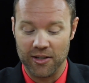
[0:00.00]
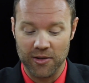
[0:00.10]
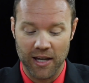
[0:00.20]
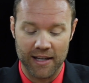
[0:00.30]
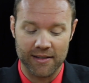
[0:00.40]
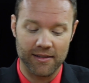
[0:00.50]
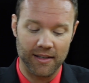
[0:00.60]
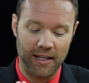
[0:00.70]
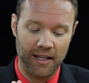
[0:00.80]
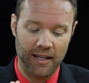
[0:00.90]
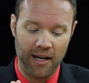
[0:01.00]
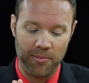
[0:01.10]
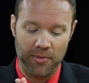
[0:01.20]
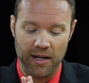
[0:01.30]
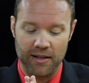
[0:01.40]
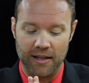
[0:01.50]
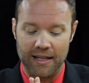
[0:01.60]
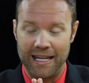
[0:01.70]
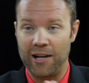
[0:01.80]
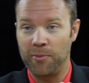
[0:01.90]
Now you guys uh, operate
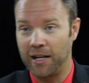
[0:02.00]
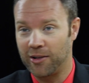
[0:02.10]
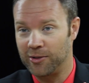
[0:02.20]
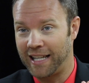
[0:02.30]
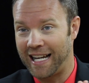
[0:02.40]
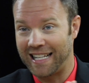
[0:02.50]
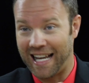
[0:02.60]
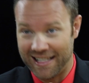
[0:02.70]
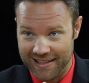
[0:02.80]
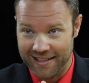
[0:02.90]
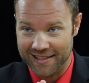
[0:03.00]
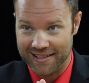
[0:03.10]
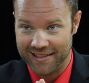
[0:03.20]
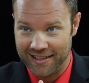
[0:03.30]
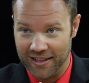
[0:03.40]
Nanomedical Diagnostics,